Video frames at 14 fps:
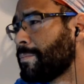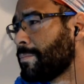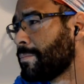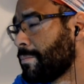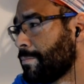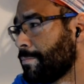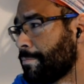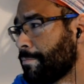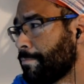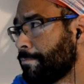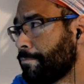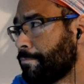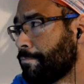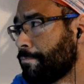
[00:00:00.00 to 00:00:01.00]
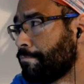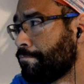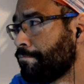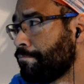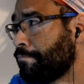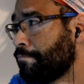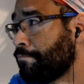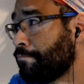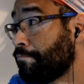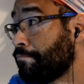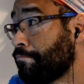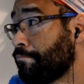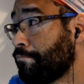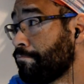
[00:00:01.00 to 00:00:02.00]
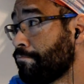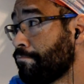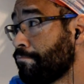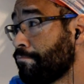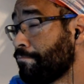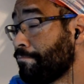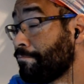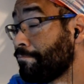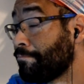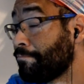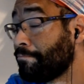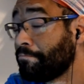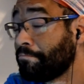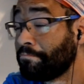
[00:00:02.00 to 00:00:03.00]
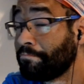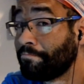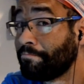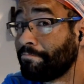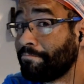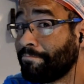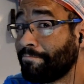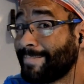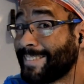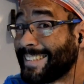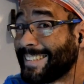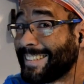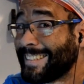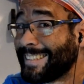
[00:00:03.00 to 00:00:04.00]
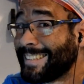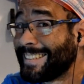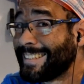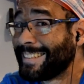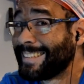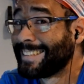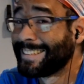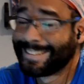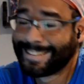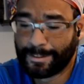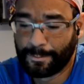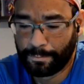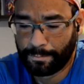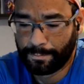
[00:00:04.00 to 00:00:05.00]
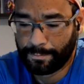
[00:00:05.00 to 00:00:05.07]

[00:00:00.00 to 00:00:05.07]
[no speech]